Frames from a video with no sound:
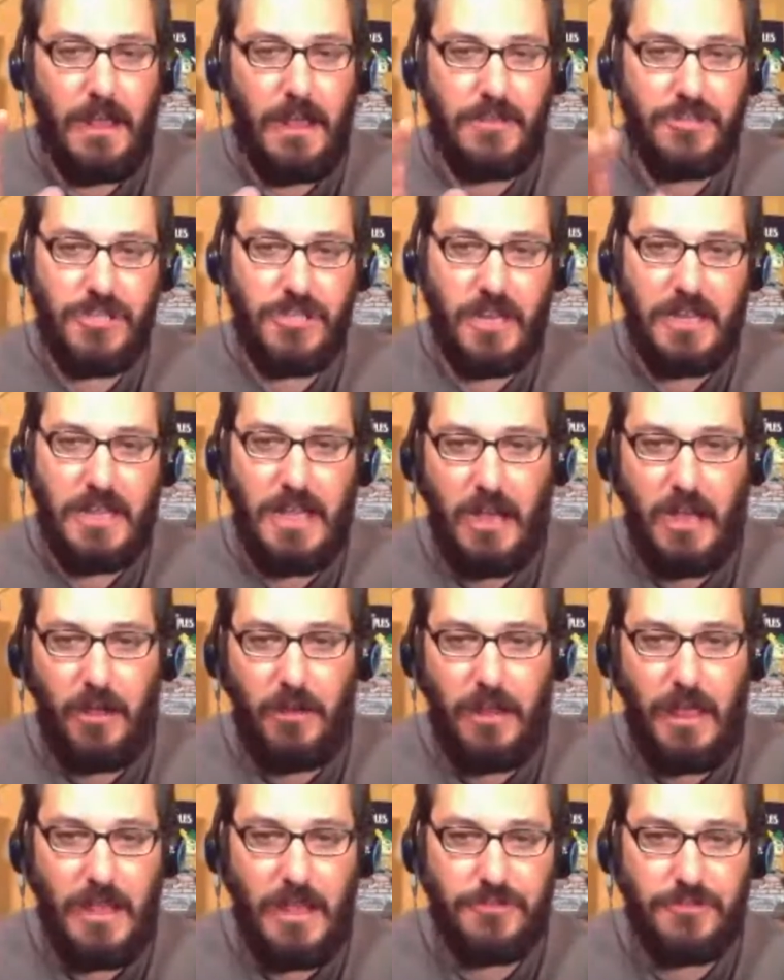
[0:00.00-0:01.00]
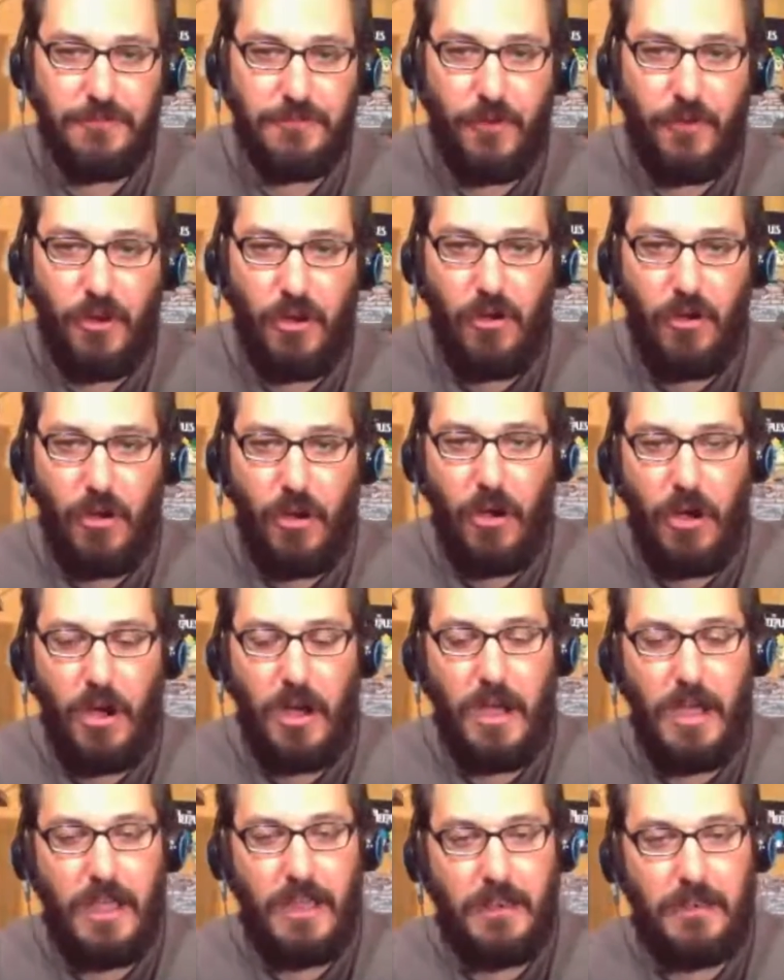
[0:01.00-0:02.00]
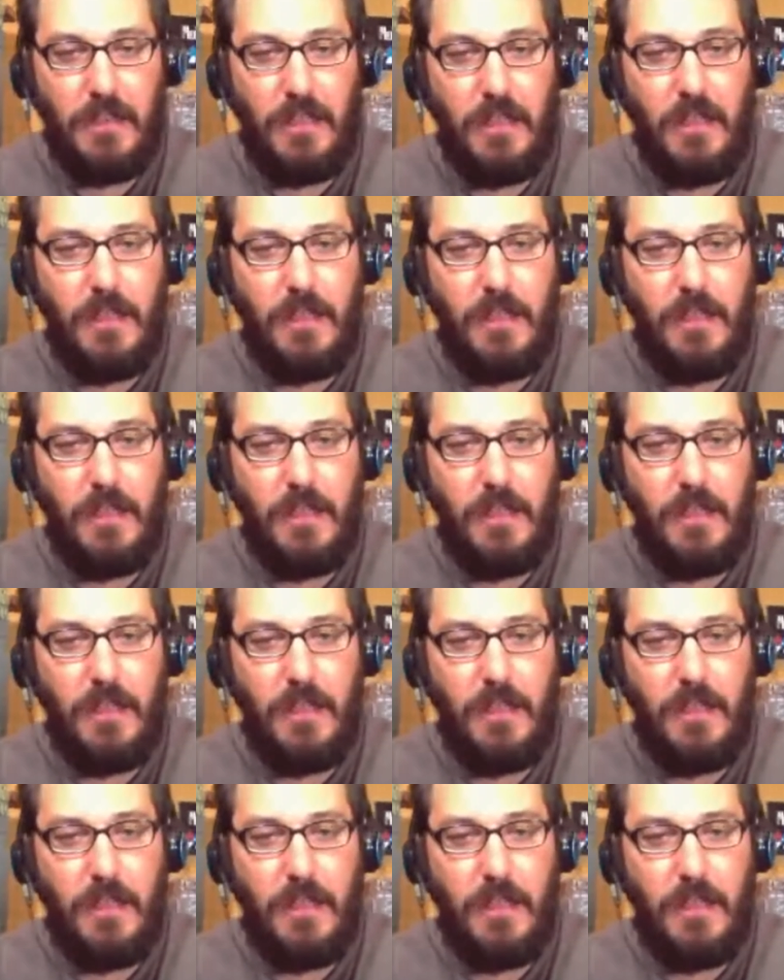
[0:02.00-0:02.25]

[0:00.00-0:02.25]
Check out Asdruval on